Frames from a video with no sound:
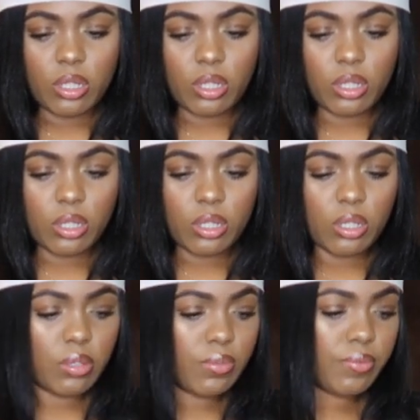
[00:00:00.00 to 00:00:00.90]

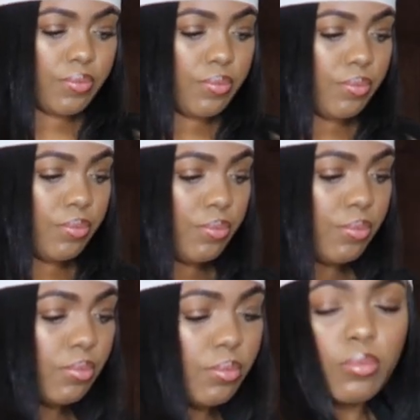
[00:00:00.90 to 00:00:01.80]

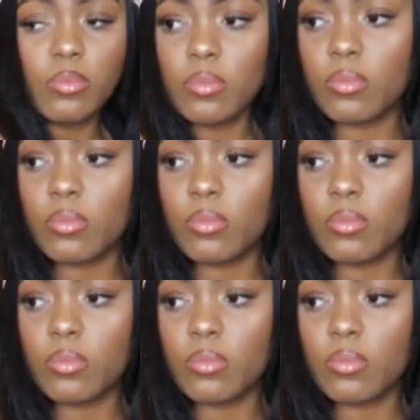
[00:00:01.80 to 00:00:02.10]
(no one is talking)